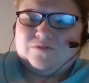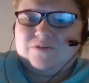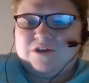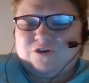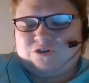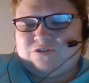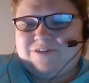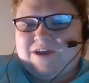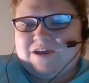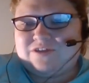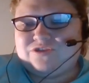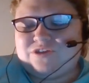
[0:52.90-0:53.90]
get early
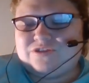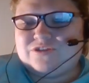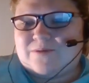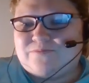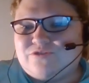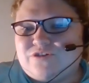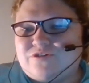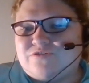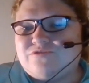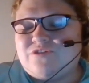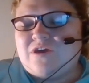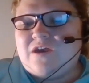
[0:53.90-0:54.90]
access to
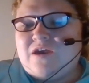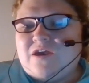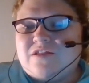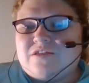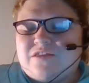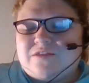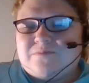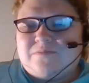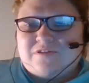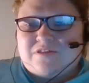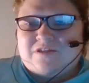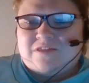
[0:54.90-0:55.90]
episodes
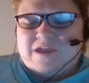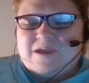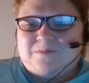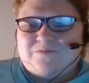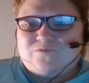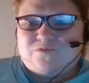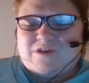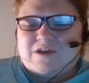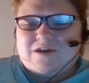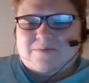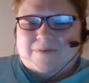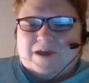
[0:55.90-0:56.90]
the day before they
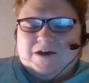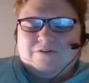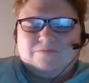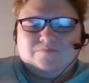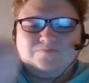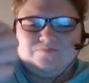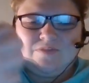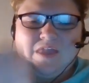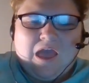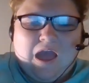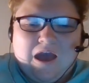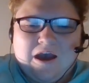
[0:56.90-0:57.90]
come out.
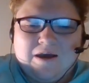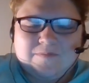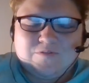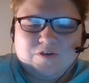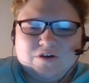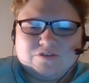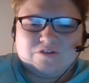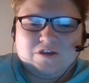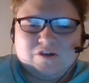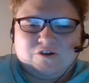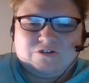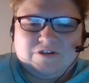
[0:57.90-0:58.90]
You also
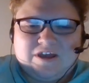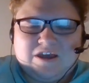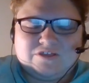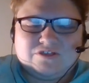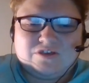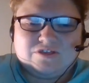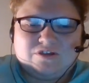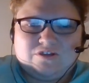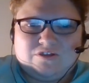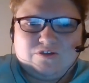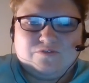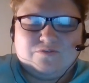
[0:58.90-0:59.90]
get early access to
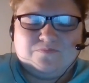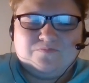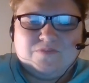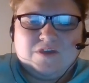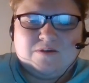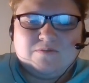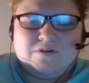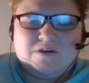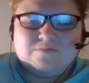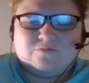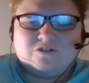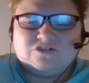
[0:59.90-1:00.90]
new
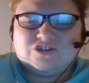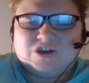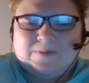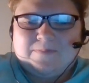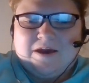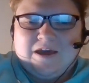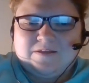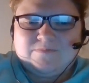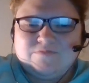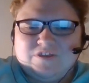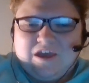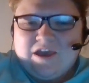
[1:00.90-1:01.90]
merch shop
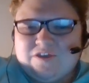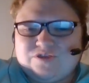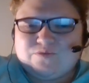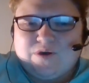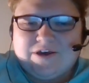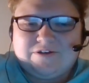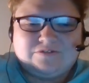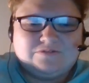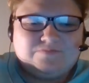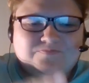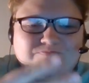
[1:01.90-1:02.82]
items as well.